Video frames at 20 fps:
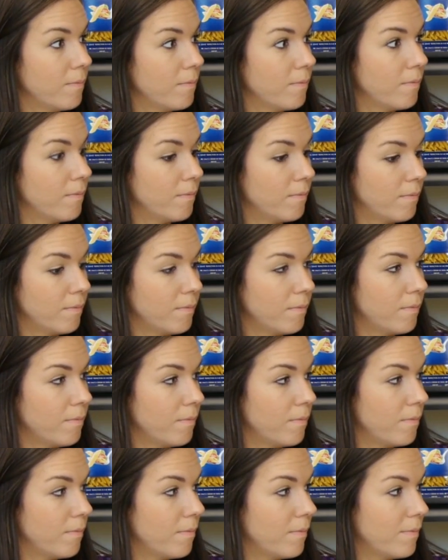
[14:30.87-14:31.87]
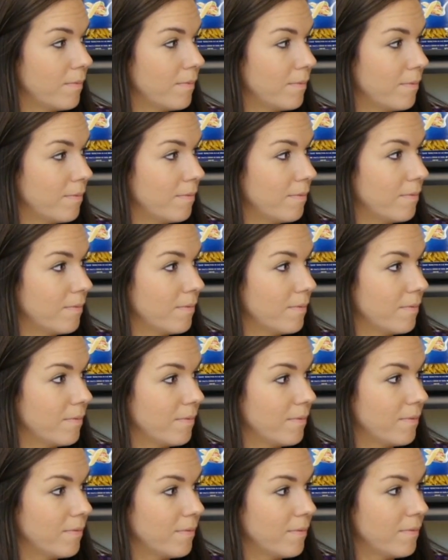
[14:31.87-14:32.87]

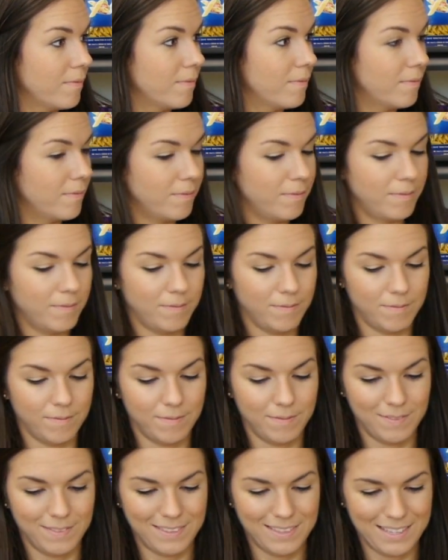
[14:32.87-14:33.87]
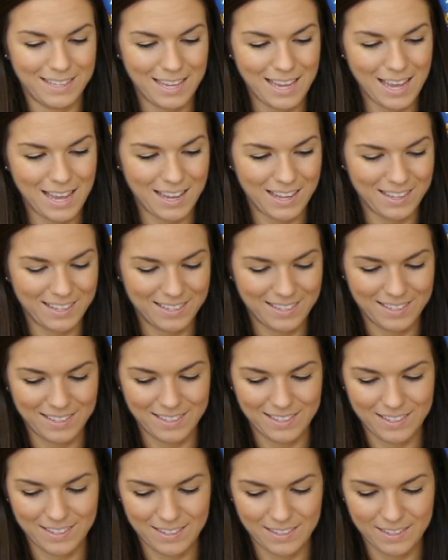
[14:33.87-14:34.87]

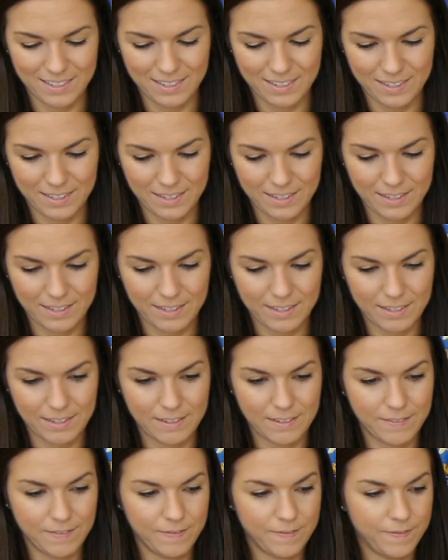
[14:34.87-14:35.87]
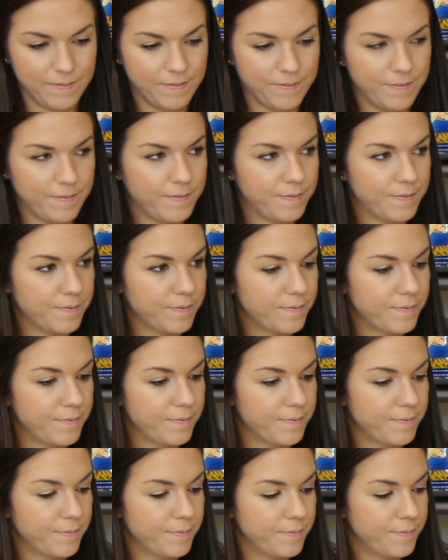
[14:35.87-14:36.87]

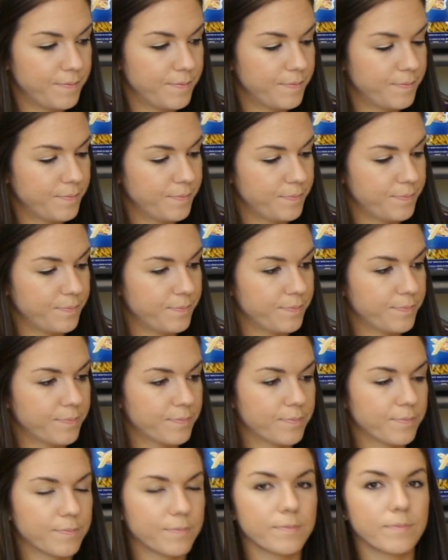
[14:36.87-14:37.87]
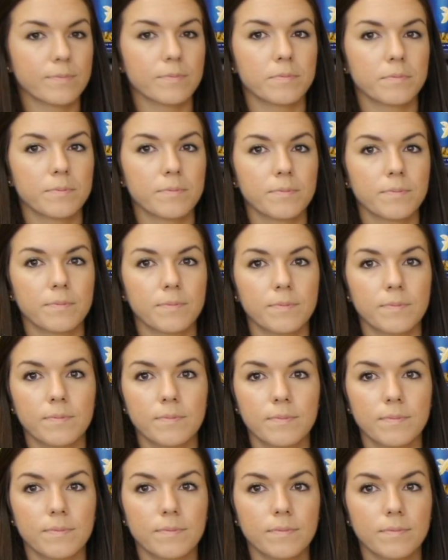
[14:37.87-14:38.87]

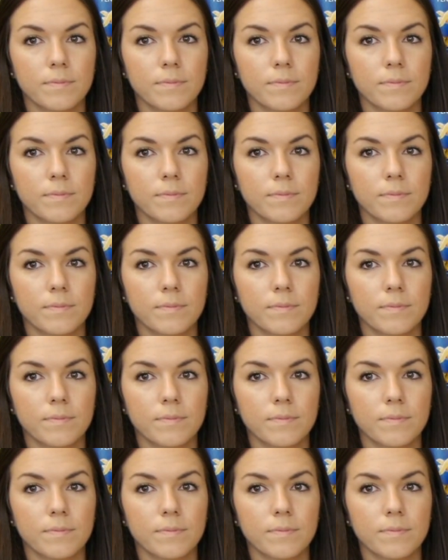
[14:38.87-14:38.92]
(not speaking)